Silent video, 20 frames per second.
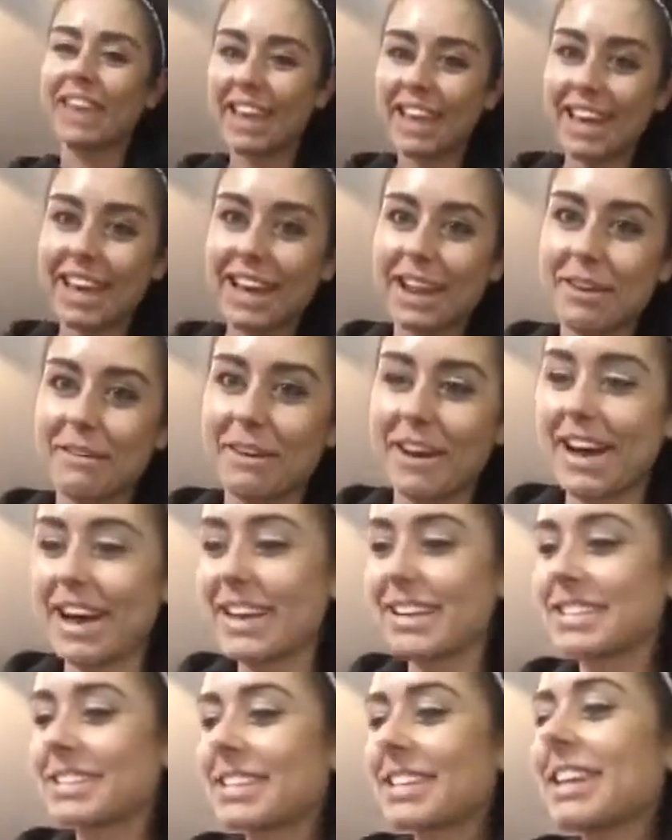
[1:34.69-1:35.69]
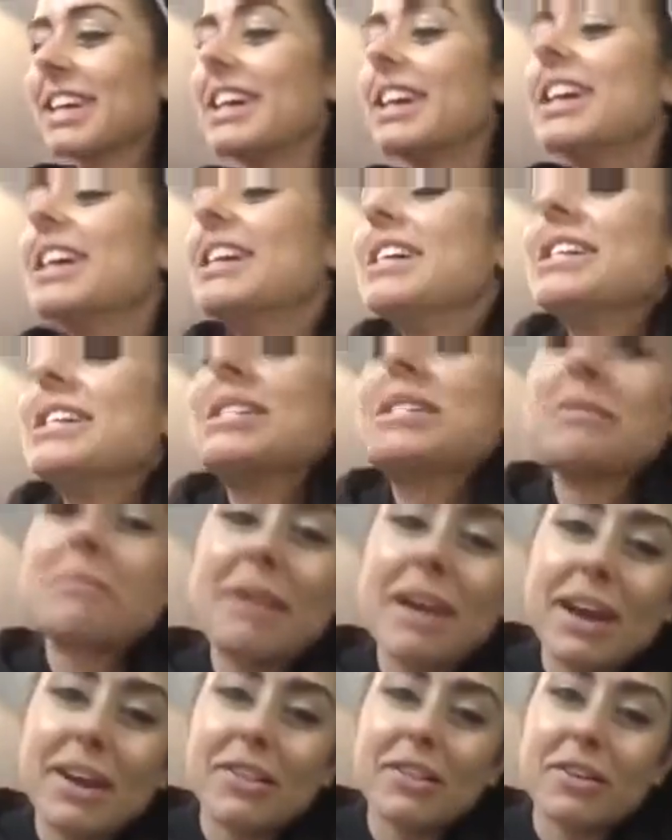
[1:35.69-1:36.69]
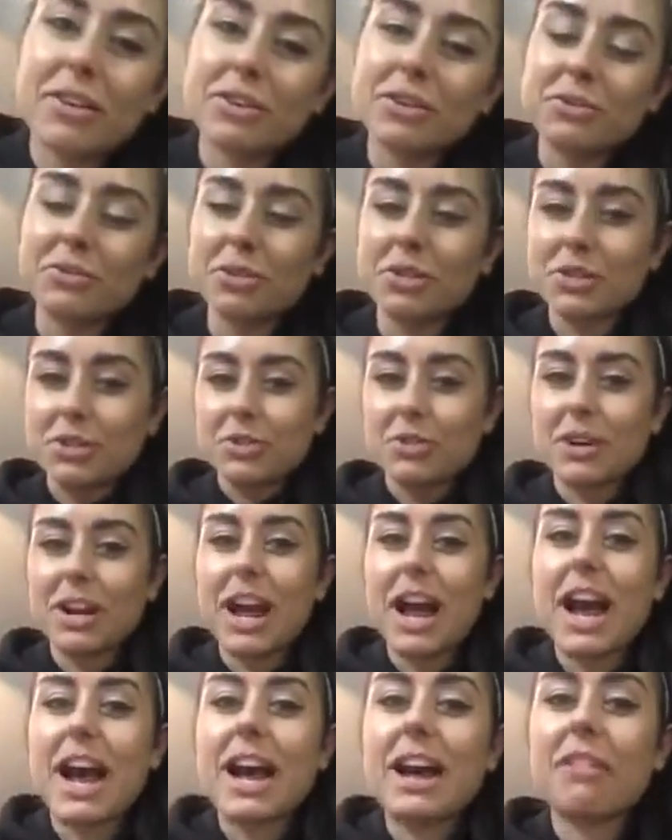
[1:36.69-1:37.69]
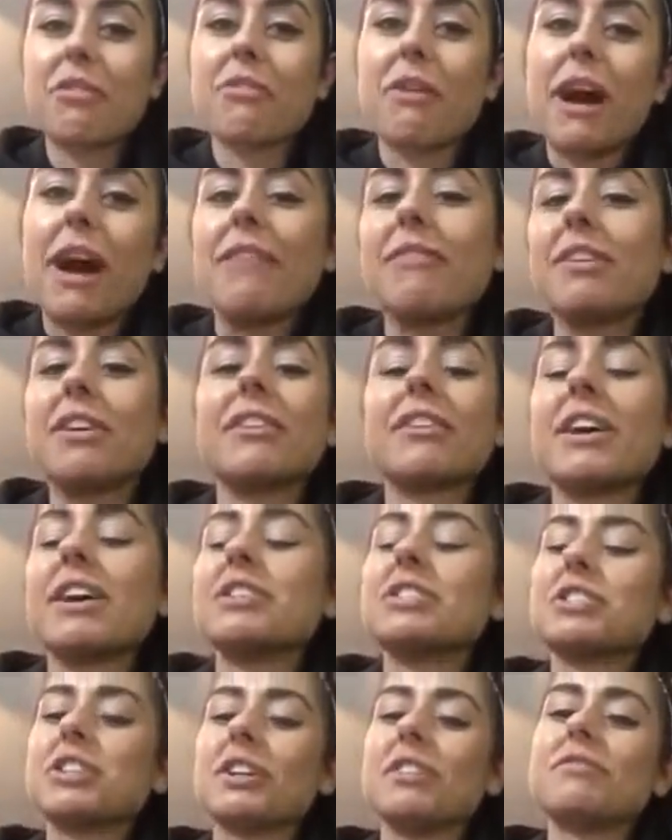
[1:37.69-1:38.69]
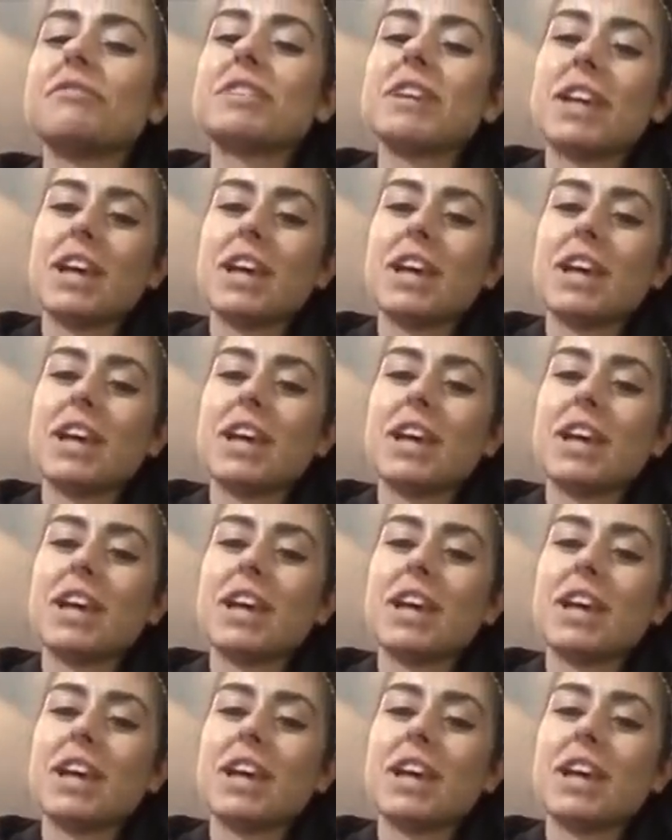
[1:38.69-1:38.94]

Anyways, to make a long story short, I thrive on night shift,